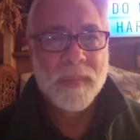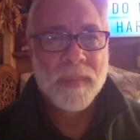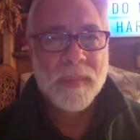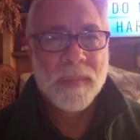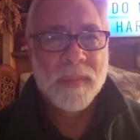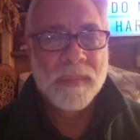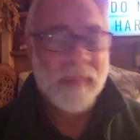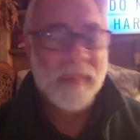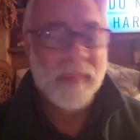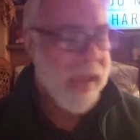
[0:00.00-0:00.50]

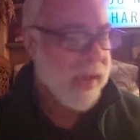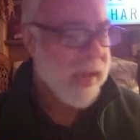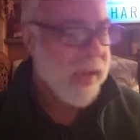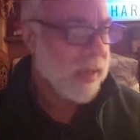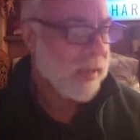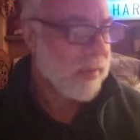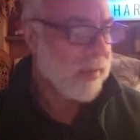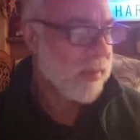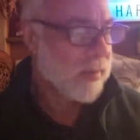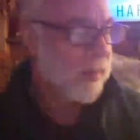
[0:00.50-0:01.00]
make
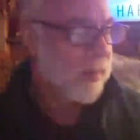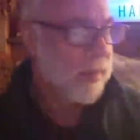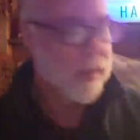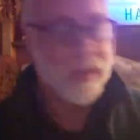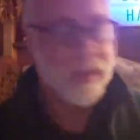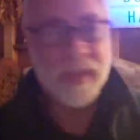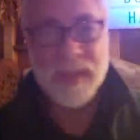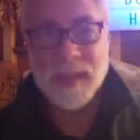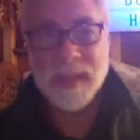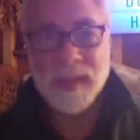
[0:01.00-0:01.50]

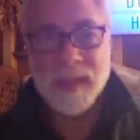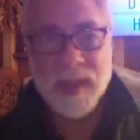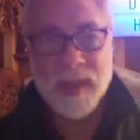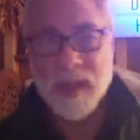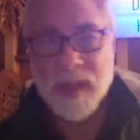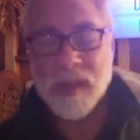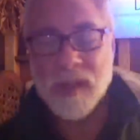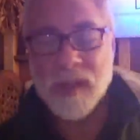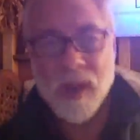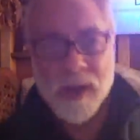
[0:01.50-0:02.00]
a
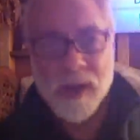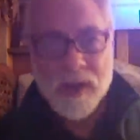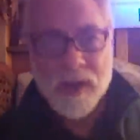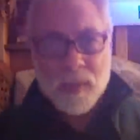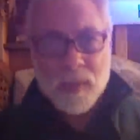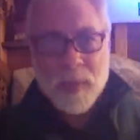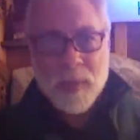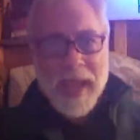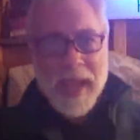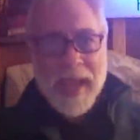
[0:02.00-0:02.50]
large
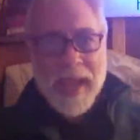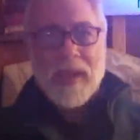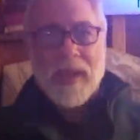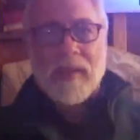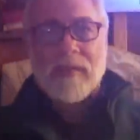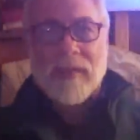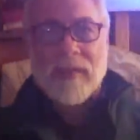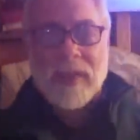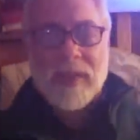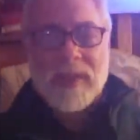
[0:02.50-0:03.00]
pan
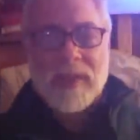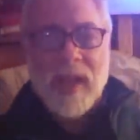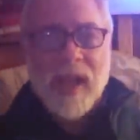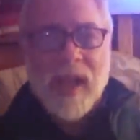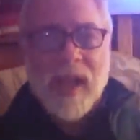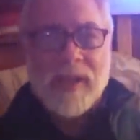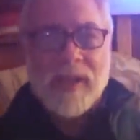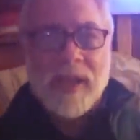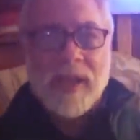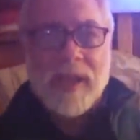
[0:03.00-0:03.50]
of
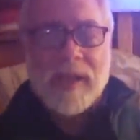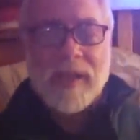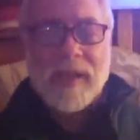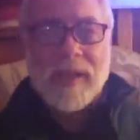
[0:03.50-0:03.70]
lasagna.